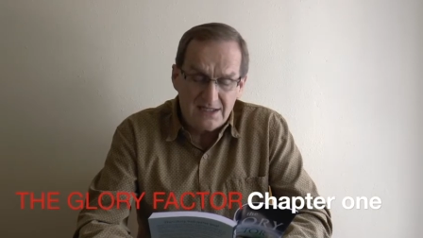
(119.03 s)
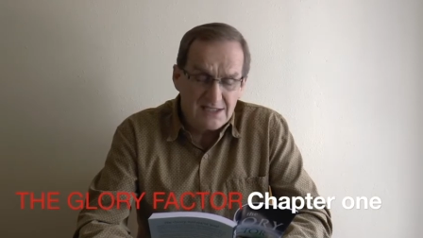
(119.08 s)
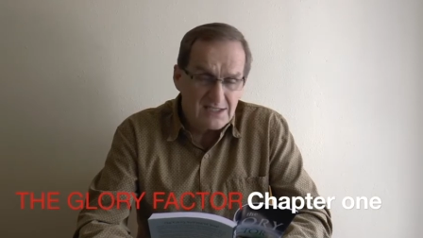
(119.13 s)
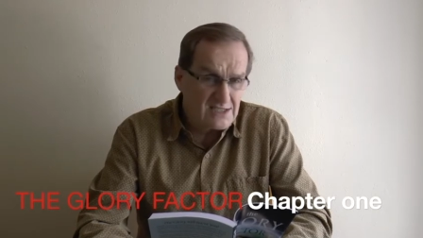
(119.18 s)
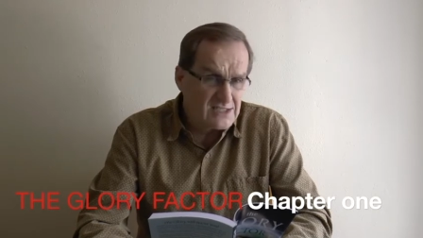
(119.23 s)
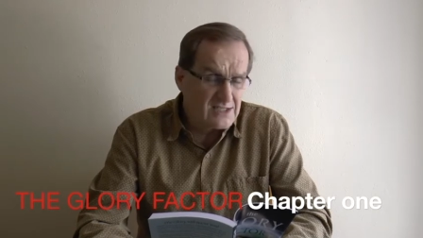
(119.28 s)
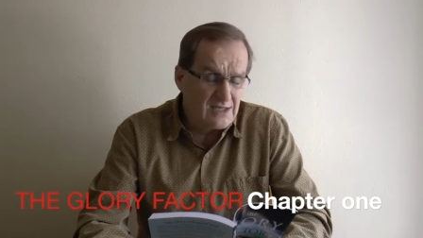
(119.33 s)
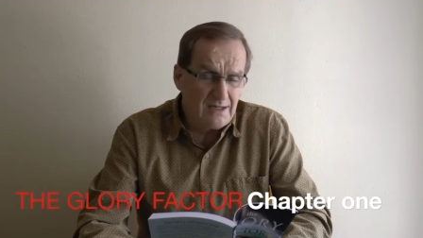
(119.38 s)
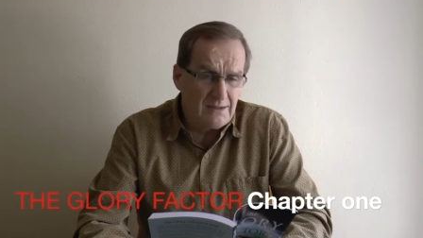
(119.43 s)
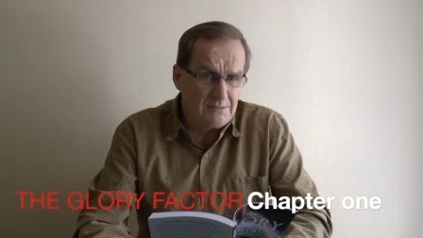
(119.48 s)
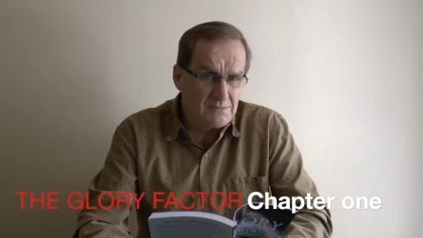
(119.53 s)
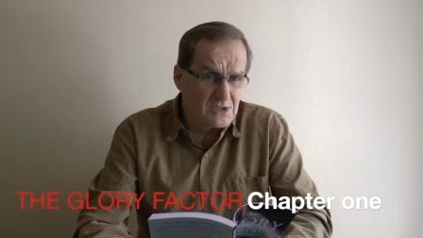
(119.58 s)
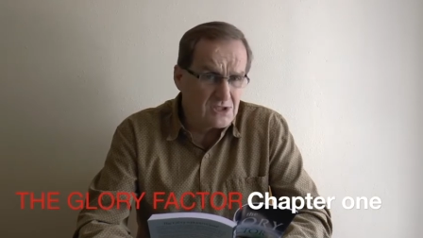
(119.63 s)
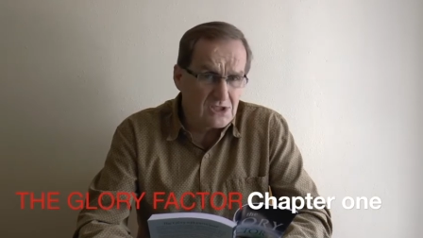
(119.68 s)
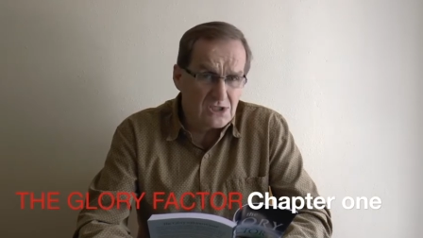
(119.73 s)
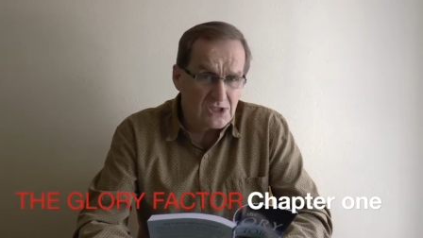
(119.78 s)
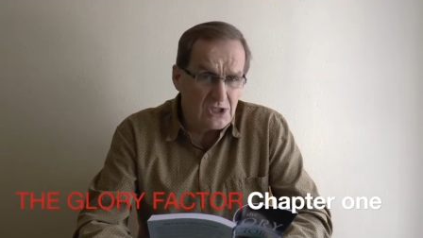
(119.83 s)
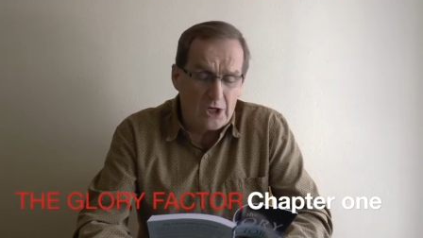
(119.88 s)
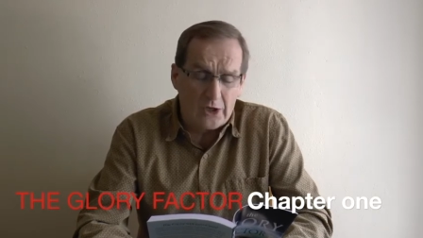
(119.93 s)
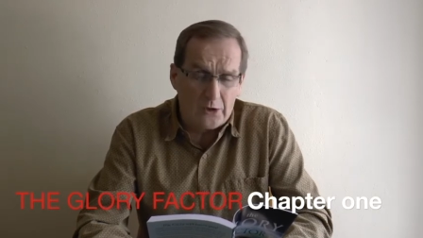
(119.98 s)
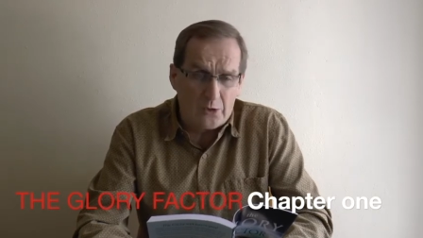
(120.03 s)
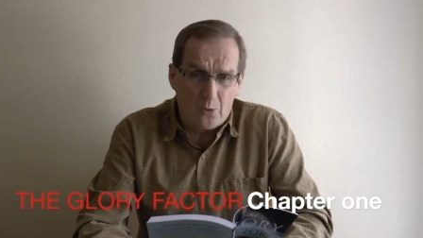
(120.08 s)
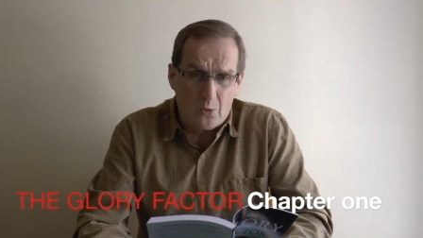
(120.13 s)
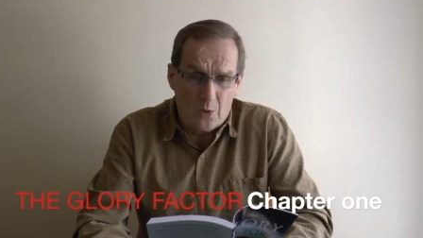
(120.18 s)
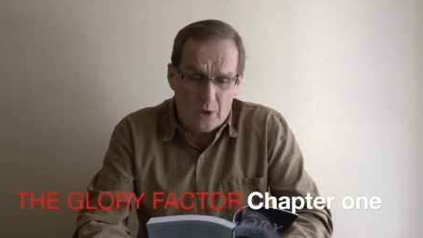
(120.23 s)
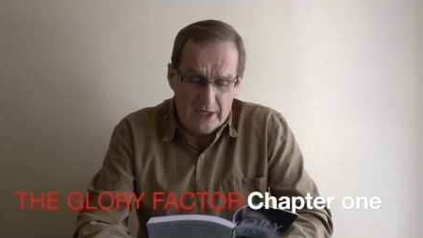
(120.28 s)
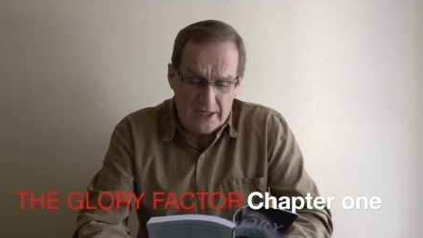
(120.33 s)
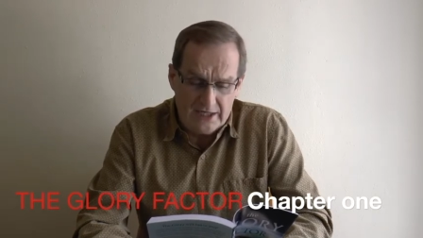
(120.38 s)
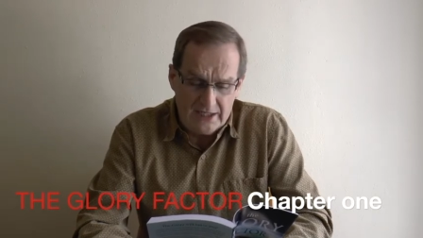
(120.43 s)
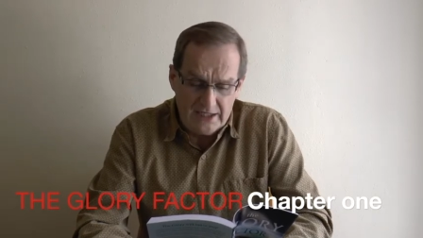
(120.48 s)
some subtle
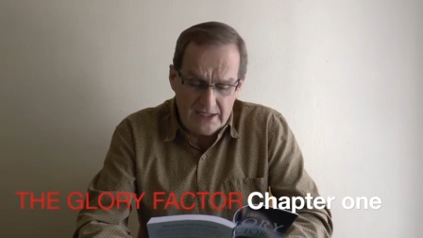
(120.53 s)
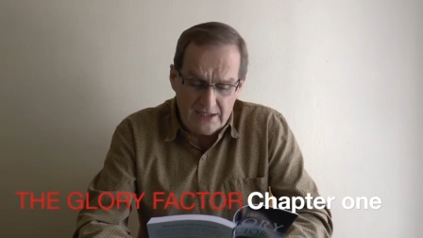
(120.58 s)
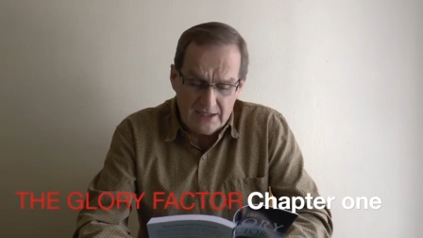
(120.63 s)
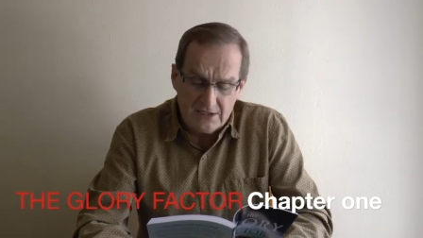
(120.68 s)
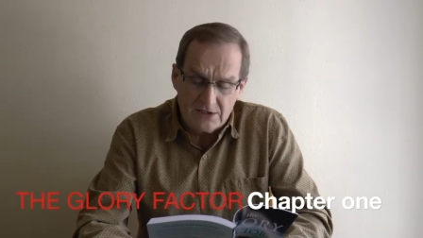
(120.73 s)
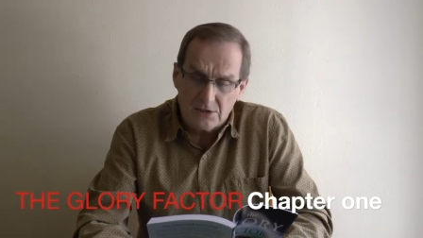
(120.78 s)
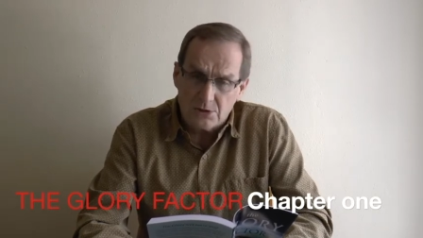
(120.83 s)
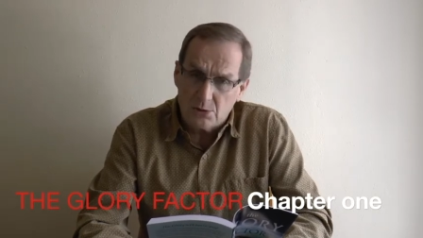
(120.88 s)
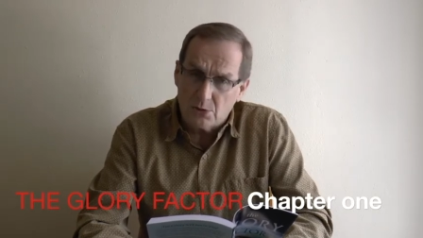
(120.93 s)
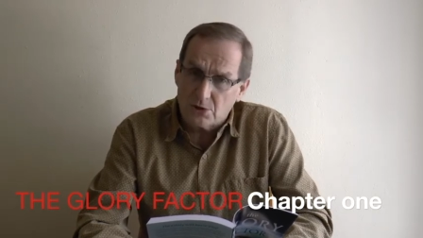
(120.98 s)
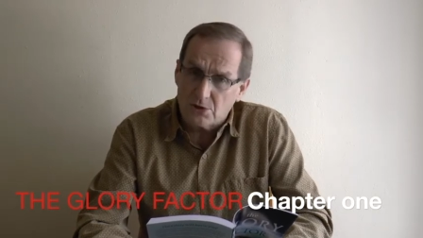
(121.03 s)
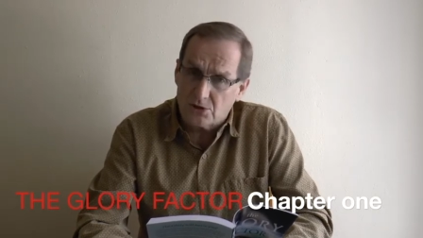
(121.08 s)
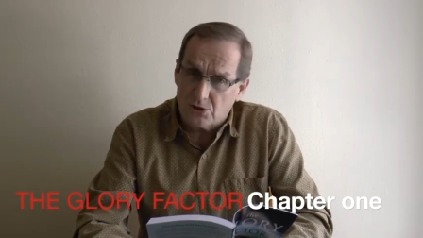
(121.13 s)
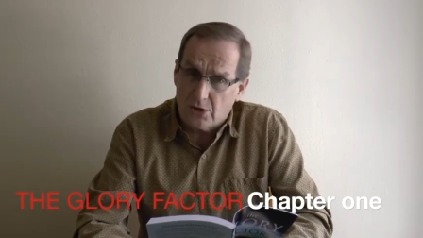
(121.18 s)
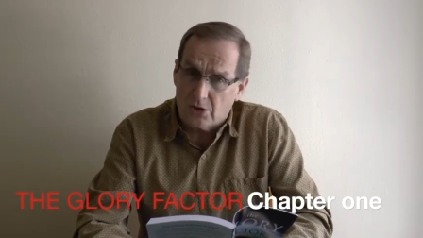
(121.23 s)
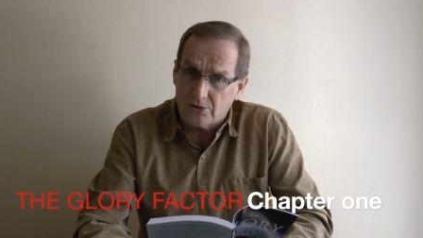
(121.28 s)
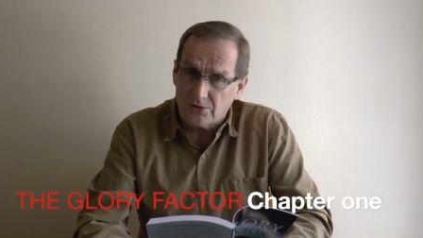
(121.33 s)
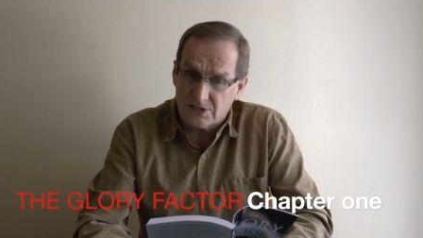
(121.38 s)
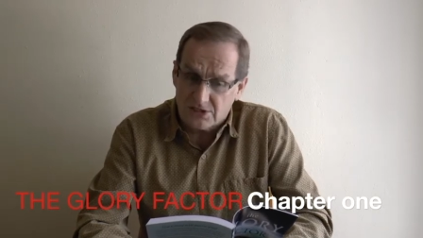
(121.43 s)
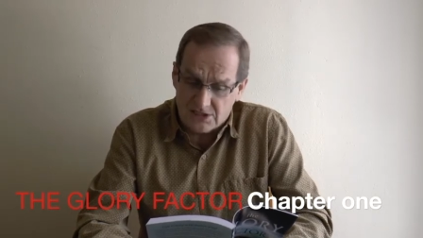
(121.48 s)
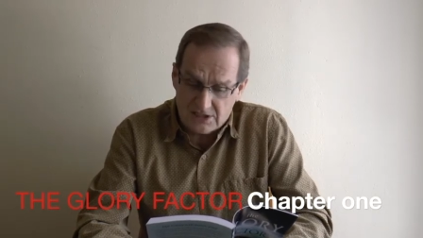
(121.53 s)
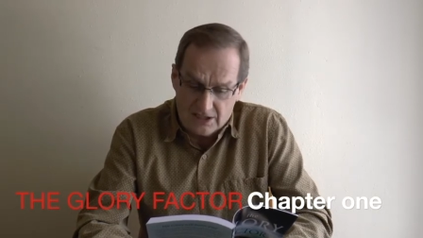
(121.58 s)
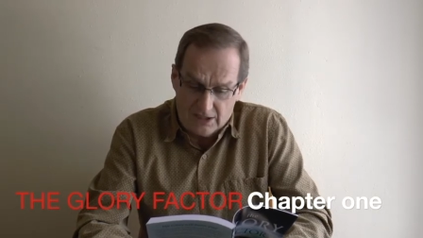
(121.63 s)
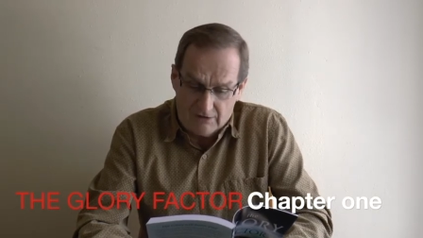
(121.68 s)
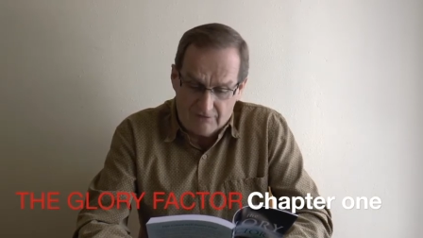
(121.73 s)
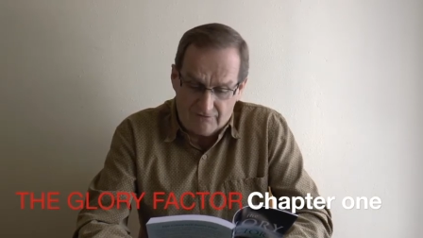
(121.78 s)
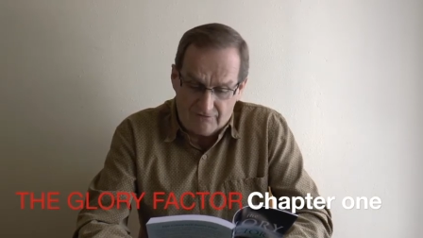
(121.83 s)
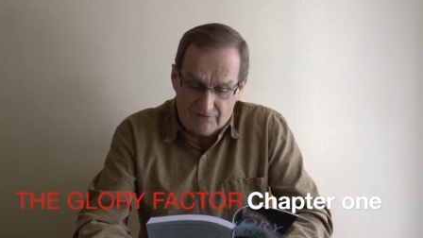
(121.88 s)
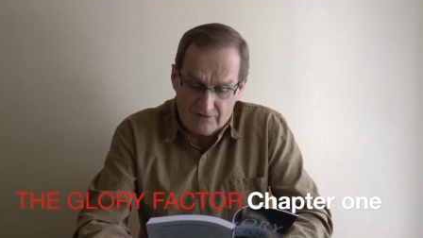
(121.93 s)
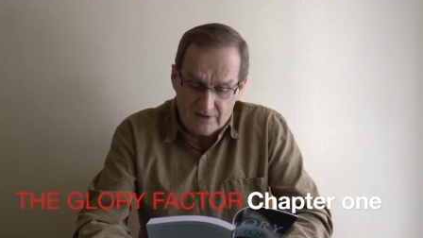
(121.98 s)
way to exalt
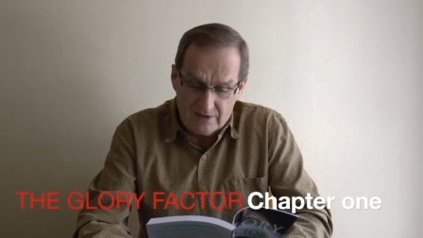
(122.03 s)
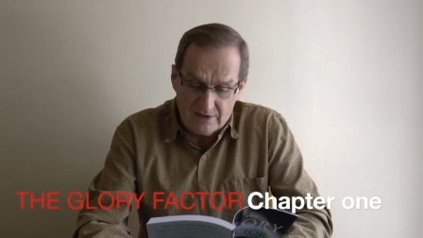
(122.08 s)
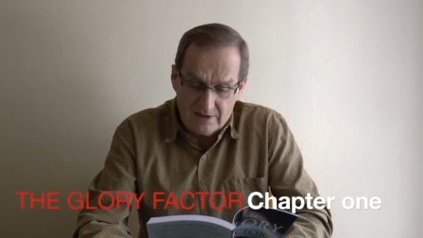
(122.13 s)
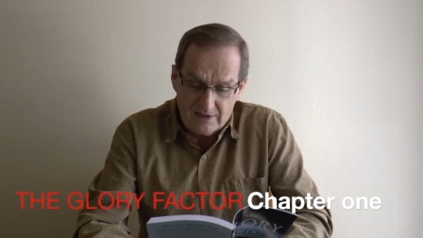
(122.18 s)
self.